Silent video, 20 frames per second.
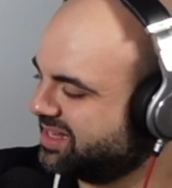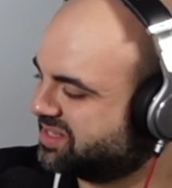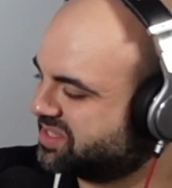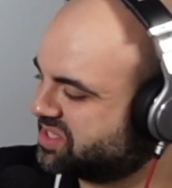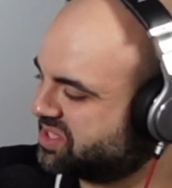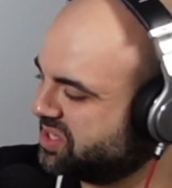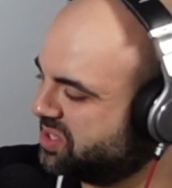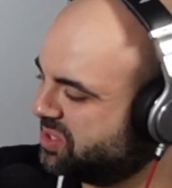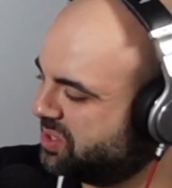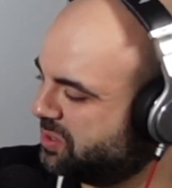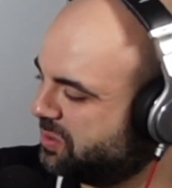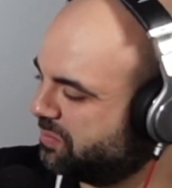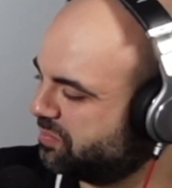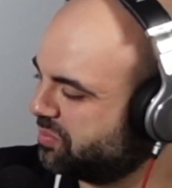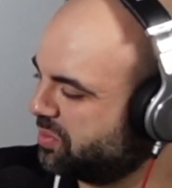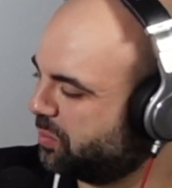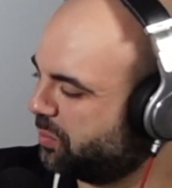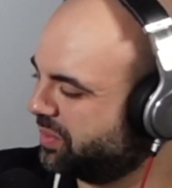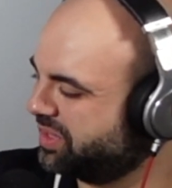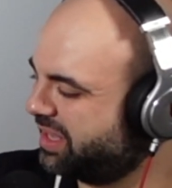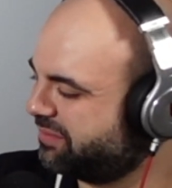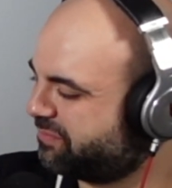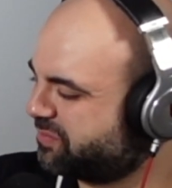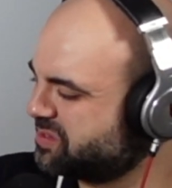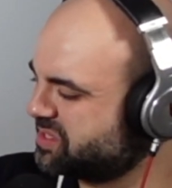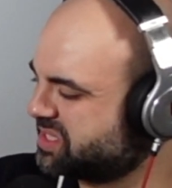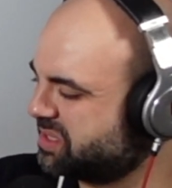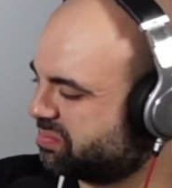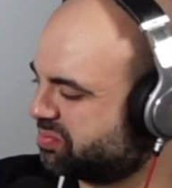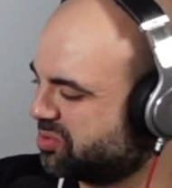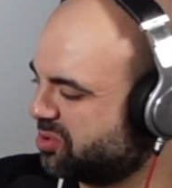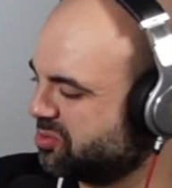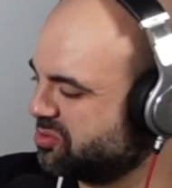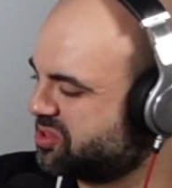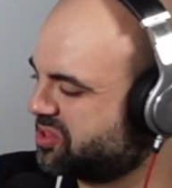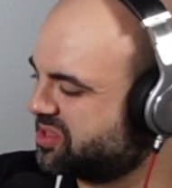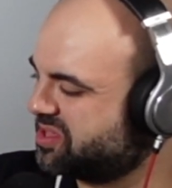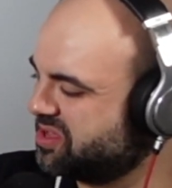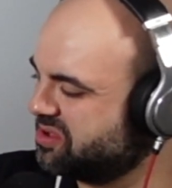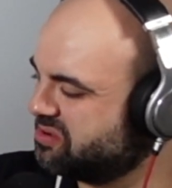So when I first
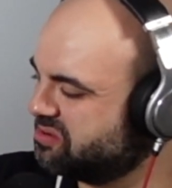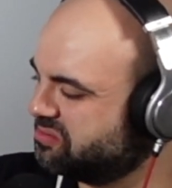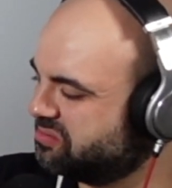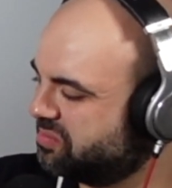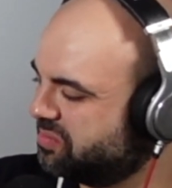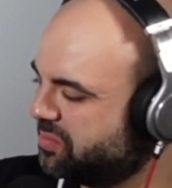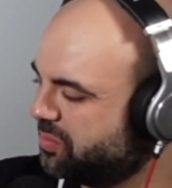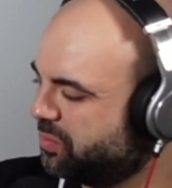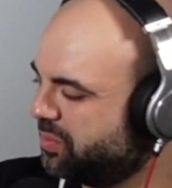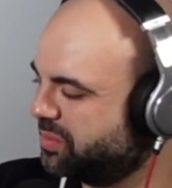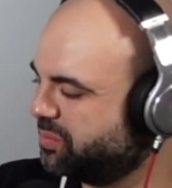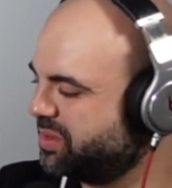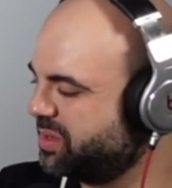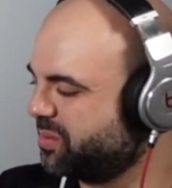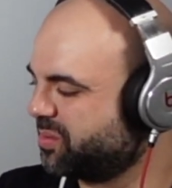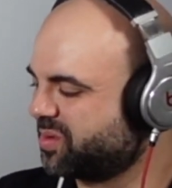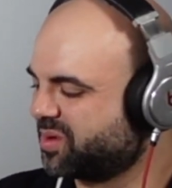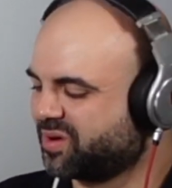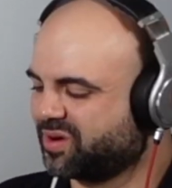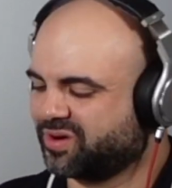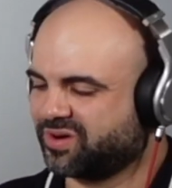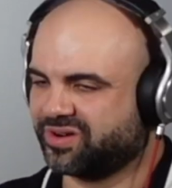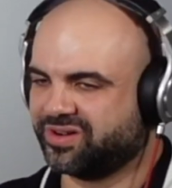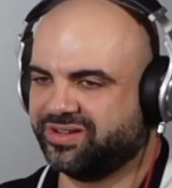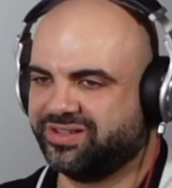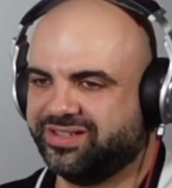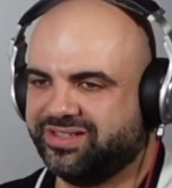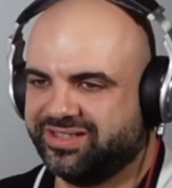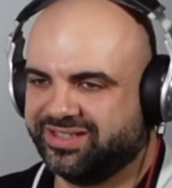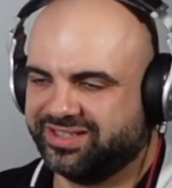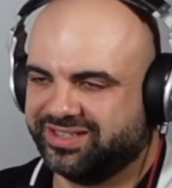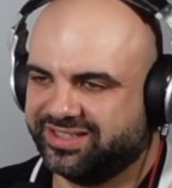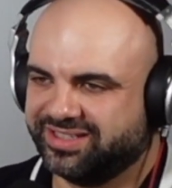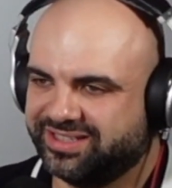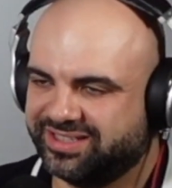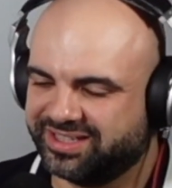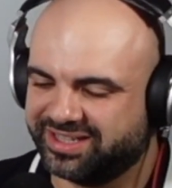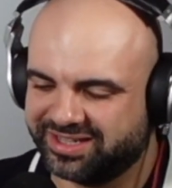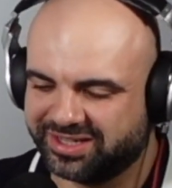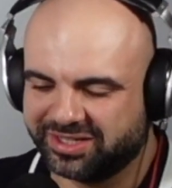approached you, when we were
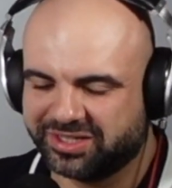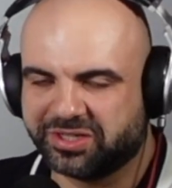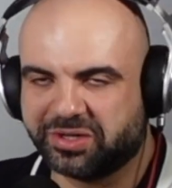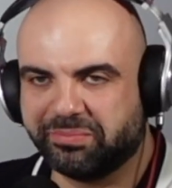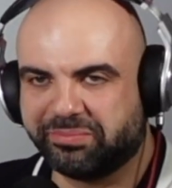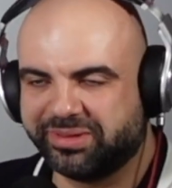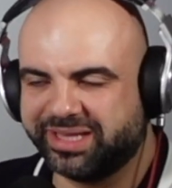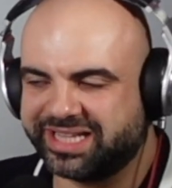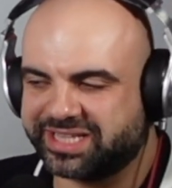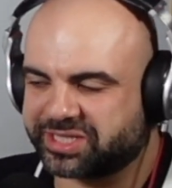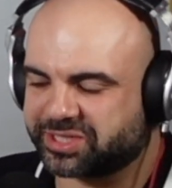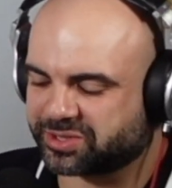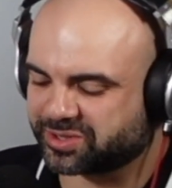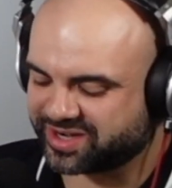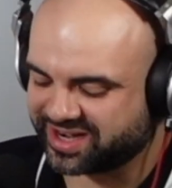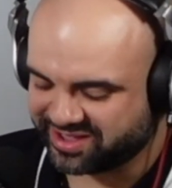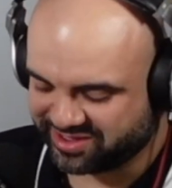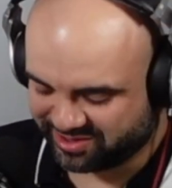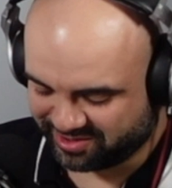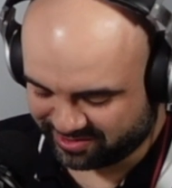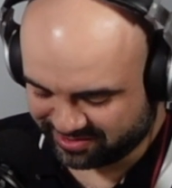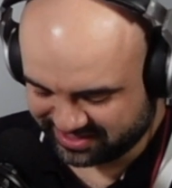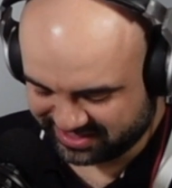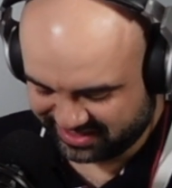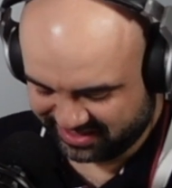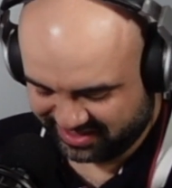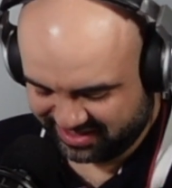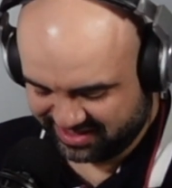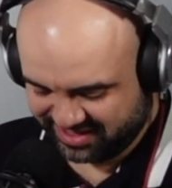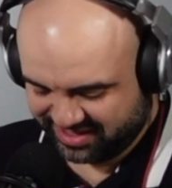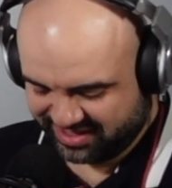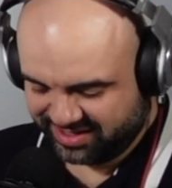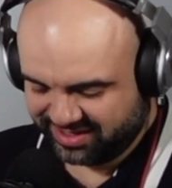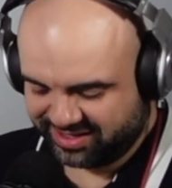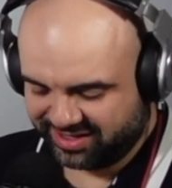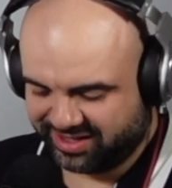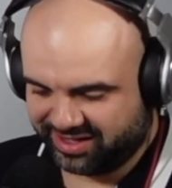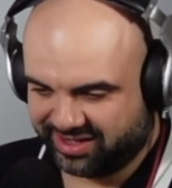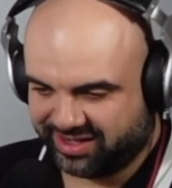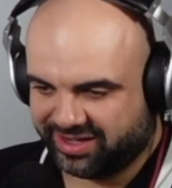complete strangers,
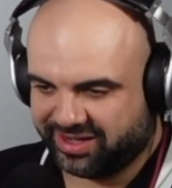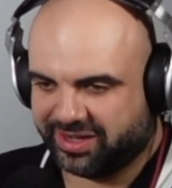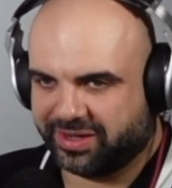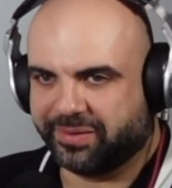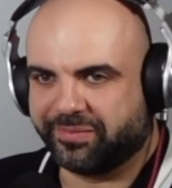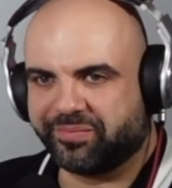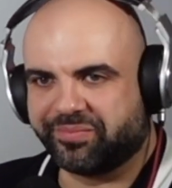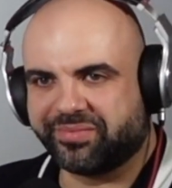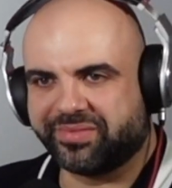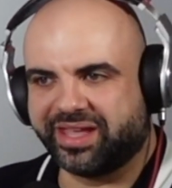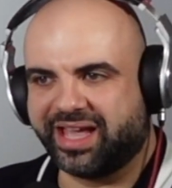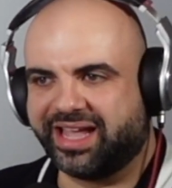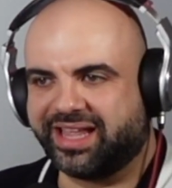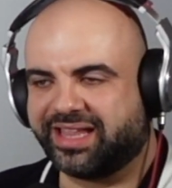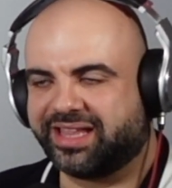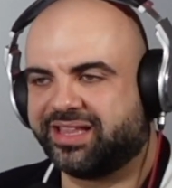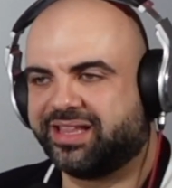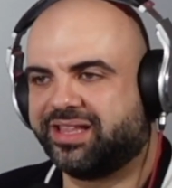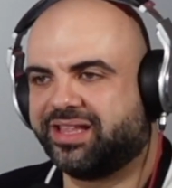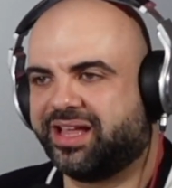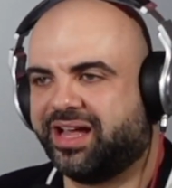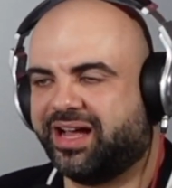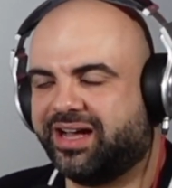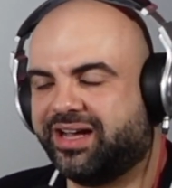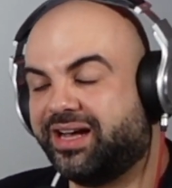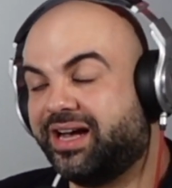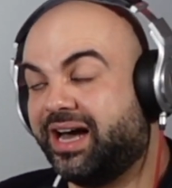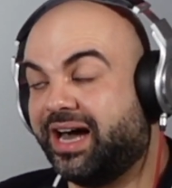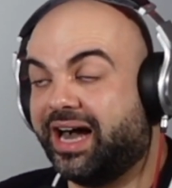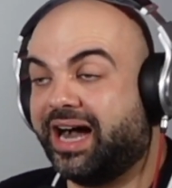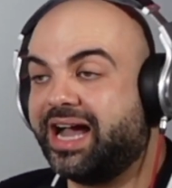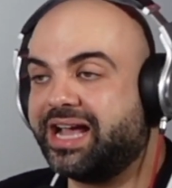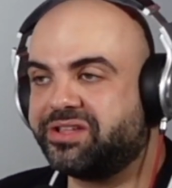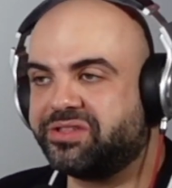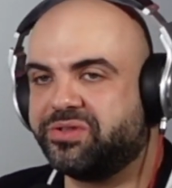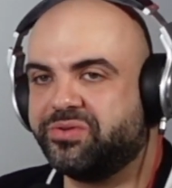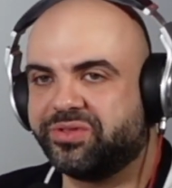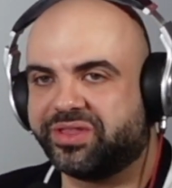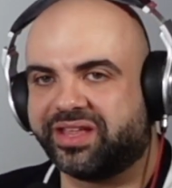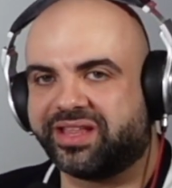and I
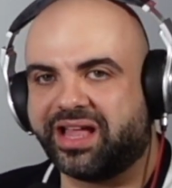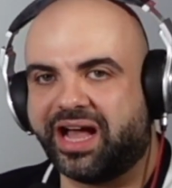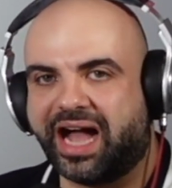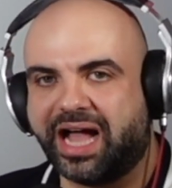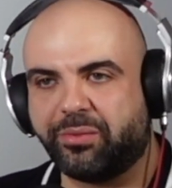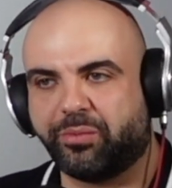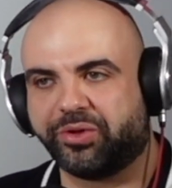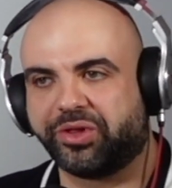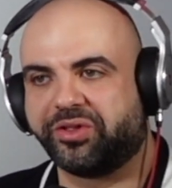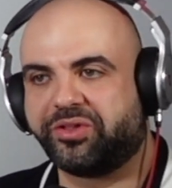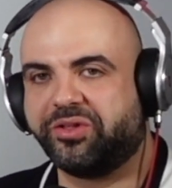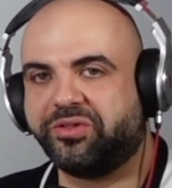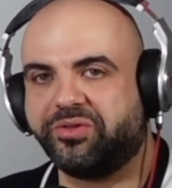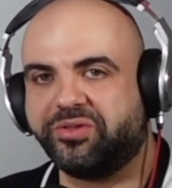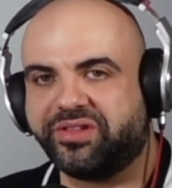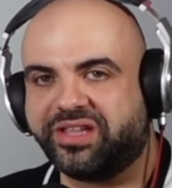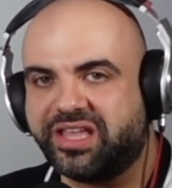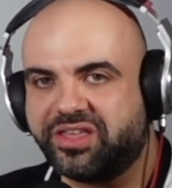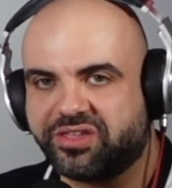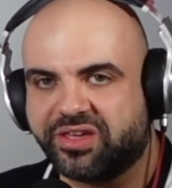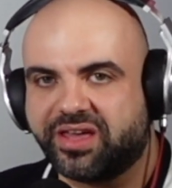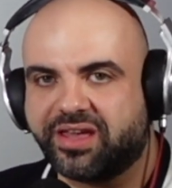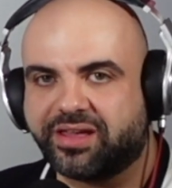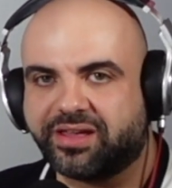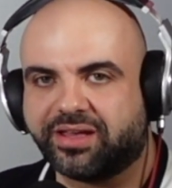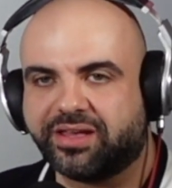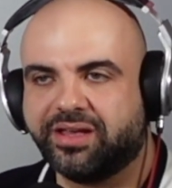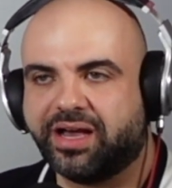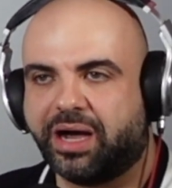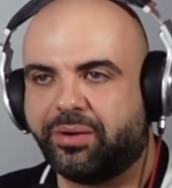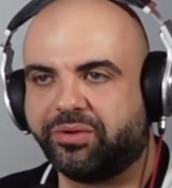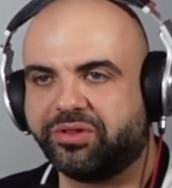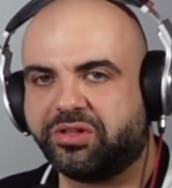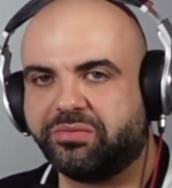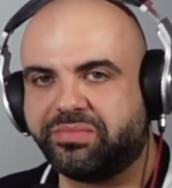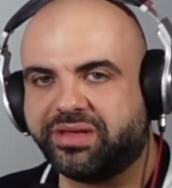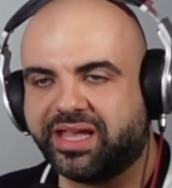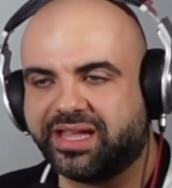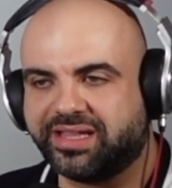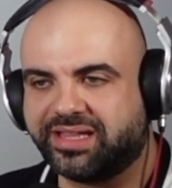knew that I wanted to do DJing. I wanted to
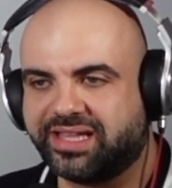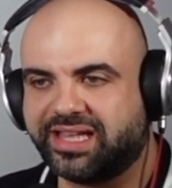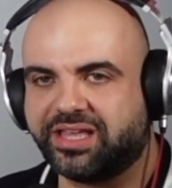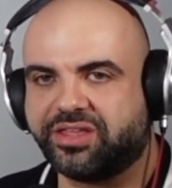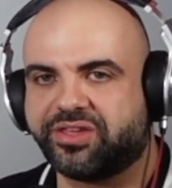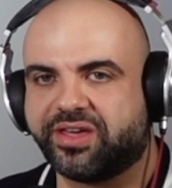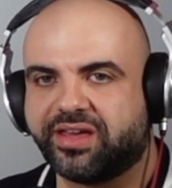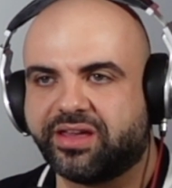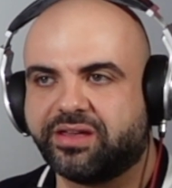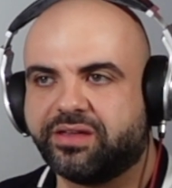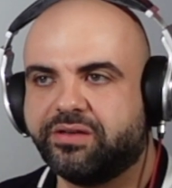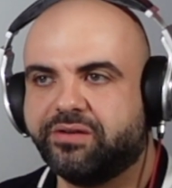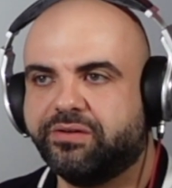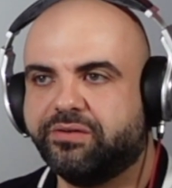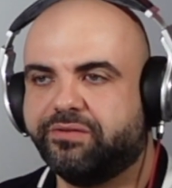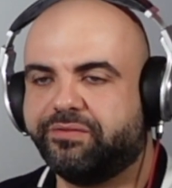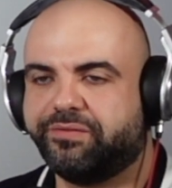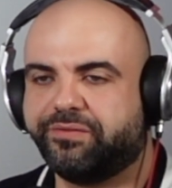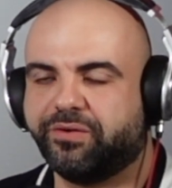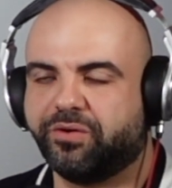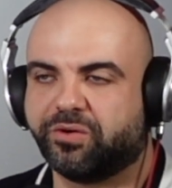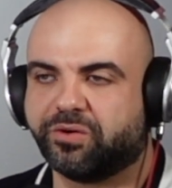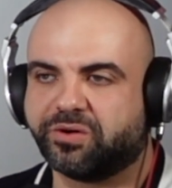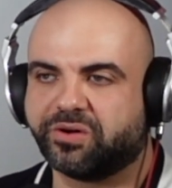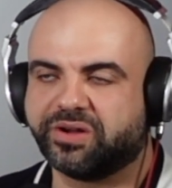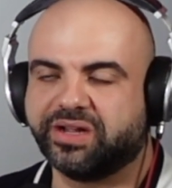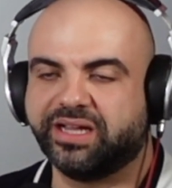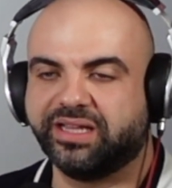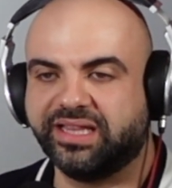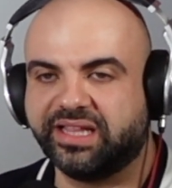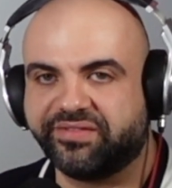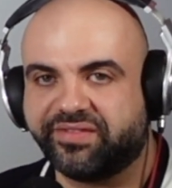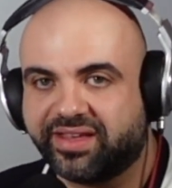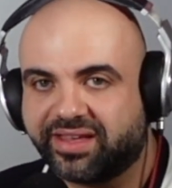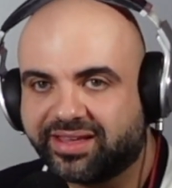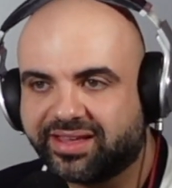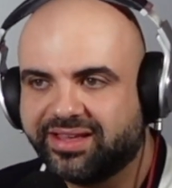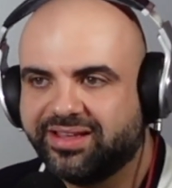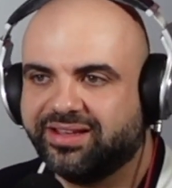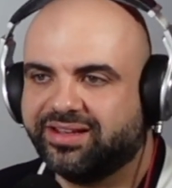be a DJ for a living.